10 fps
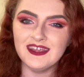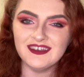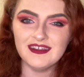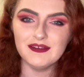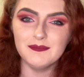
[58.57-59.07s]

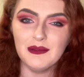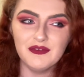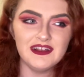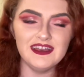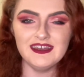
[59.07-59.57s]
it is
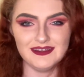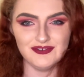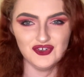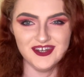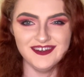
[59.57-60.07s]
mostly
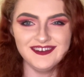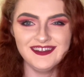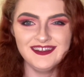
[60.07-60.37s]
different.